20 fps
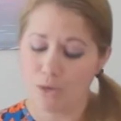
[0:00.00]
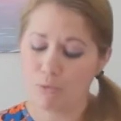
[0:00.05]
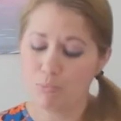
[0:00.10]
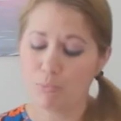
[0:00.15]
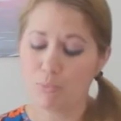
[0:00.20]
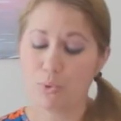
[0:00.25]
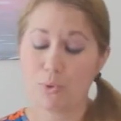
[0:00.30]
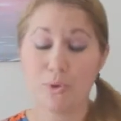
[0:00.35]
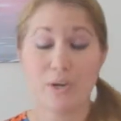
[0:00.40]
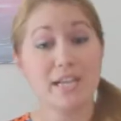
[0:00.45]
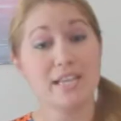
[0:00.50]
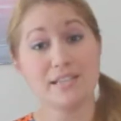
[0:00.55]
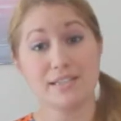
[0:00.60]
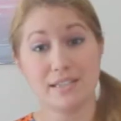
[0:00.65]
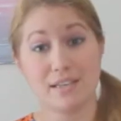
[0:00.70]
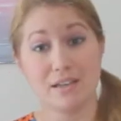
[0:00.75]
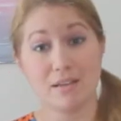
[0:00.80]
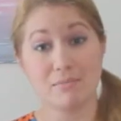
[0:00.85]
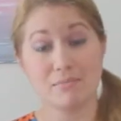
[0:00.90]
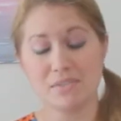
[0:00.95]

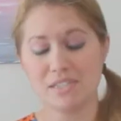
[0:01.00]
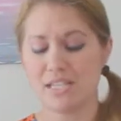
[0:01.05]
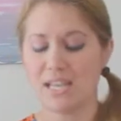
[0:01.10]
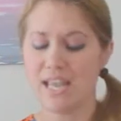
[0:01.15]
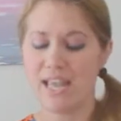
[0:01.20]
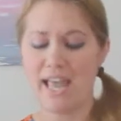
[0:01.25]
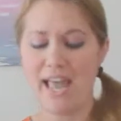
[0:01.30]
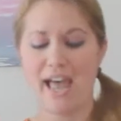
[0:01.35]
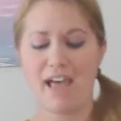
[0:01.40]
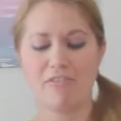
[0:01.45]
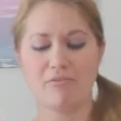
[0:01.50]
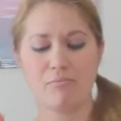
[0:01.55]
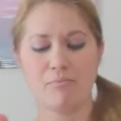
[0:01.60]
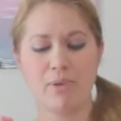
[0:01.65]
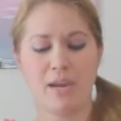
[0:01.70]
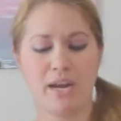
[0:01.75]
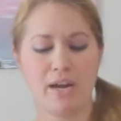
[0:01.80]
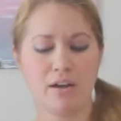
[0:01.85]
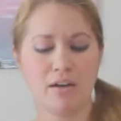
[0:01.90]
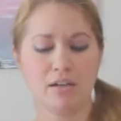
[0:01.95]
Prisms have
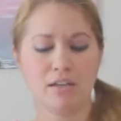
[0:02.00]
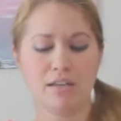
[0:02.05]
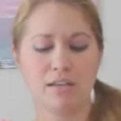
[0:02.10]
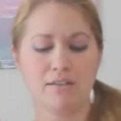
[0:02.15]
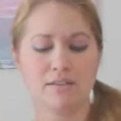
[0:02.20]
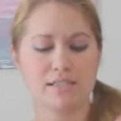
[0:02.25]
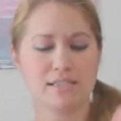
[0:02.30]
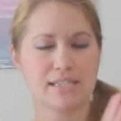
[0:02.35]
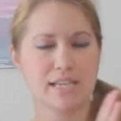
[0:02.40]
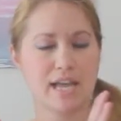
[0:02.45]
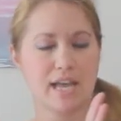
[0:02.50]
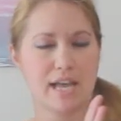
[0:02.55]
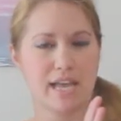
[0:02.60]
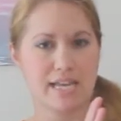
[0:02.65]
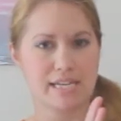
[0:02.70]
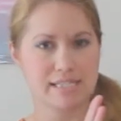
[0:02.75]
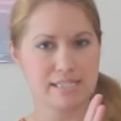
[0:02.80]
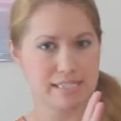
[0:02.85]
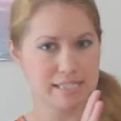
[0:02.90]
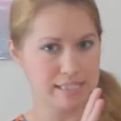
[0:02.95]
parallel
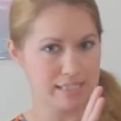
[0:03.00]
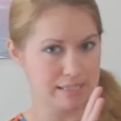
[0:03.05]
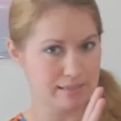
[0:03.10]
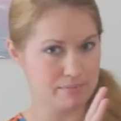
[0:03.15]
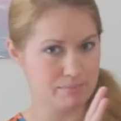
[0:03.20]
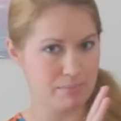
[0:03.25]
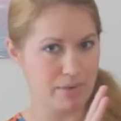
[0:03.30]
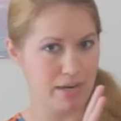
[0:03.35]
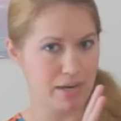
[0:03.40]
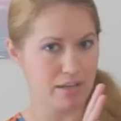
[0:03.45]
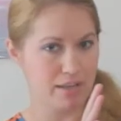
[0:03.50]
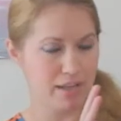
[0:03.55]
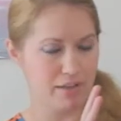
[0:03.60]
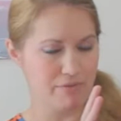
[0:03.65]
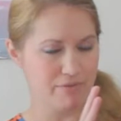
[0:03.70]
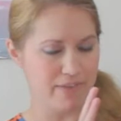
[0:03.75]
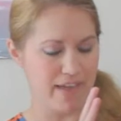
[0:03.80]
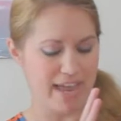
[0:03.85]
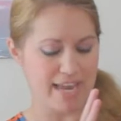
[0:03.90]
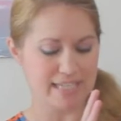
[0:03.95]
sides, parallel
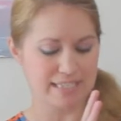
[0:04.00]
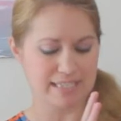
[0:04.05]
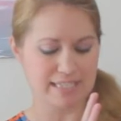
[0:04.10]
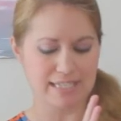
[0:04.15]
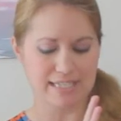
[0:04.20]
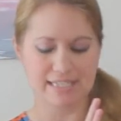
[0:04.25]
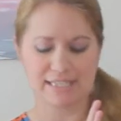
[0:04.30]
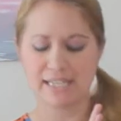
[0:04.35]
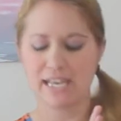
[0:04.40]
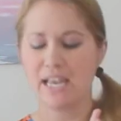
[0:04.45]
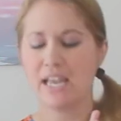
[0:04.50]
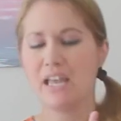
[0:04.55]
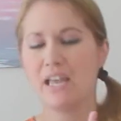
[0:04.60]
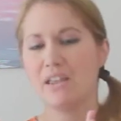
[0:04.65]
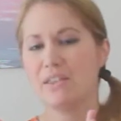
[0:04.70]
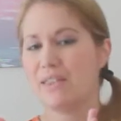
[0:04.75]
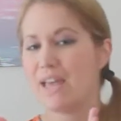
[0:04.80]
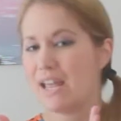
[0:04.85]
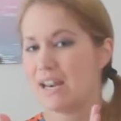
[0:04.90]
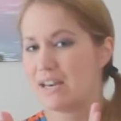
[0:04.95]
faces
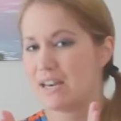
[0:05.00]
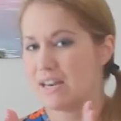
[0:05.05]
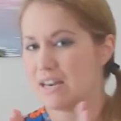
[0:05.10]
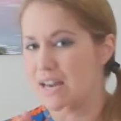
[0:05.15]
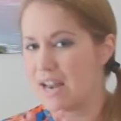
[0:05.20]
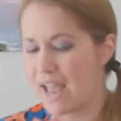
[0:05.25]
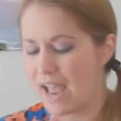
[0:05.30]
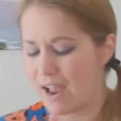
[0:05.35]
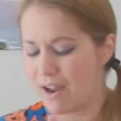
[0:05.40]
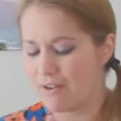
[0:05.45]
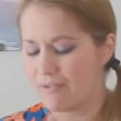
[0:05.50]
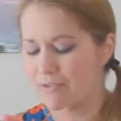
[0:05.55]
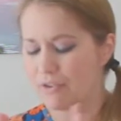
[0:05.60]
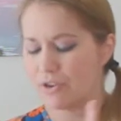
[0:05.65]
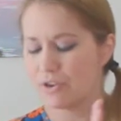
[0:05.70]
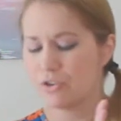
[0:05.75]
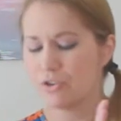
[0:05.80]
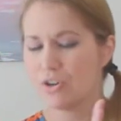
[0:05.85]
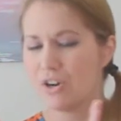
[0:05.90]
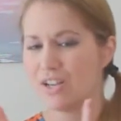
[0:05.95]
that never
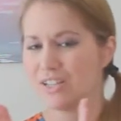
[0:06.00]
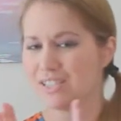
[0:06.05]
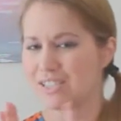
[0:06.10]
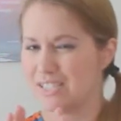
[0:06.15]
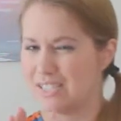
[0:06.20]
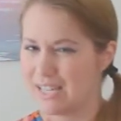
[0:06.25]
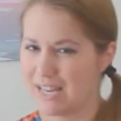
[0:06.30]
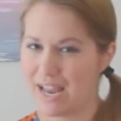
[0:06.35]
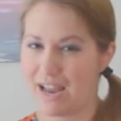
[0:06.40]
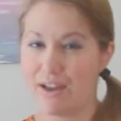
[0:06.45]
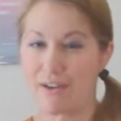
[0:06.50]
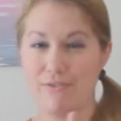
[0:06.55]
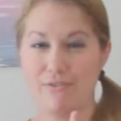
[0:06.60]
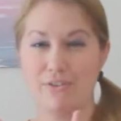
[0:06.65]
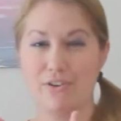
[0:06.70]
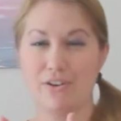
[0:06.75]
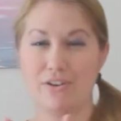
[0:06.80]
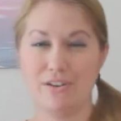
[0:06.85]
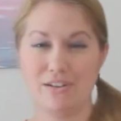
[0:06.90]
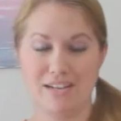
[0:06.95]
cross,
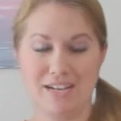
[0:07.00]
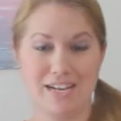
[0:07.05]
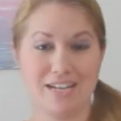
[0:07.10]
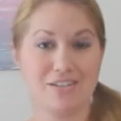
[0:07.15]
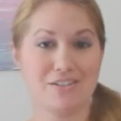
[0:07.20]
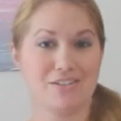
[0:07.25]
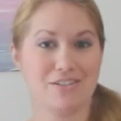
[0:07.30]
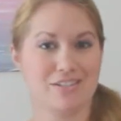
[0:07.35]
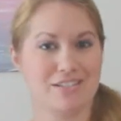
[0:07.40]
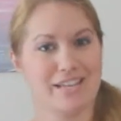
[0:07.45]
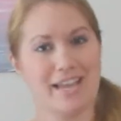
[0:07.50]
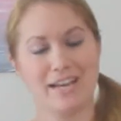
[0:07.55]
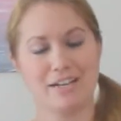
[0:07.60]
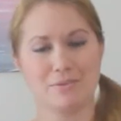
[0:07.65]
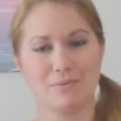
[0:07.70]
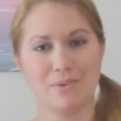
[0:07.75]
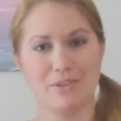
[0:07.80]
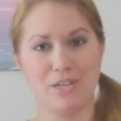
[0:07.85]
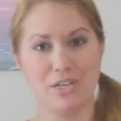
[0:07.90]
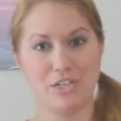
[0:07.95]
never
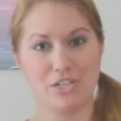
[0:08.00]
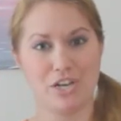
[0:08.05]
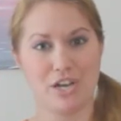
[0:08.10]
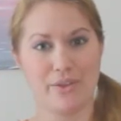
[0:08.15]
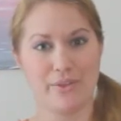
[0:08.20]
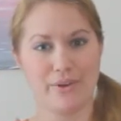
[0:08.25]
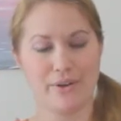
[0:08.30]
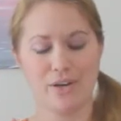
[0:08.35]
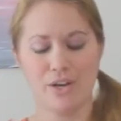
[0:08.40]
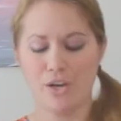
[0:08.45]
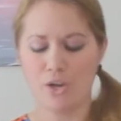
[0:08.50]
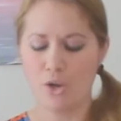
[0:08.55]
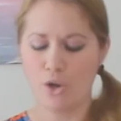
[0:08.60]
intersect with each other.